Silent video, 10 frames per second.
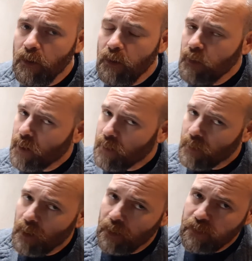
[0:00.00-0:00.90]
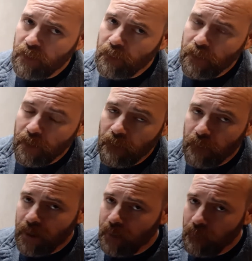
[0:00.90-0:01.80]
you get the also,
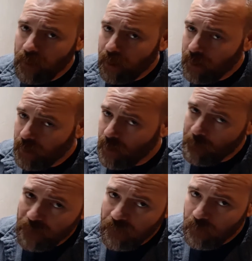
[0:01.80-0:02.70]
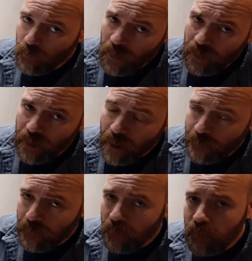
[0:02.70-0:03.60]
we can come into the weird
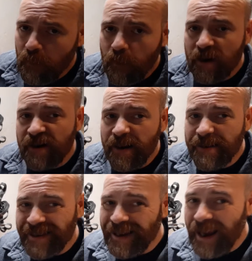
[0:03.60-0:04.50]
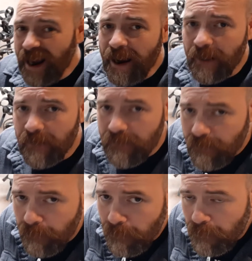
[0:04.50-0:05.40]
combo where she doesn't care.
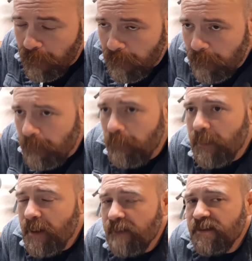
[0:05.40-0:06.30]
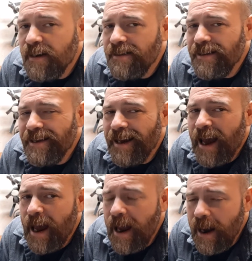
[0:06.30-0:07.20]
If she doesn't
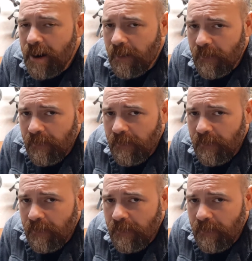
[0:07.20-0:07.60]
care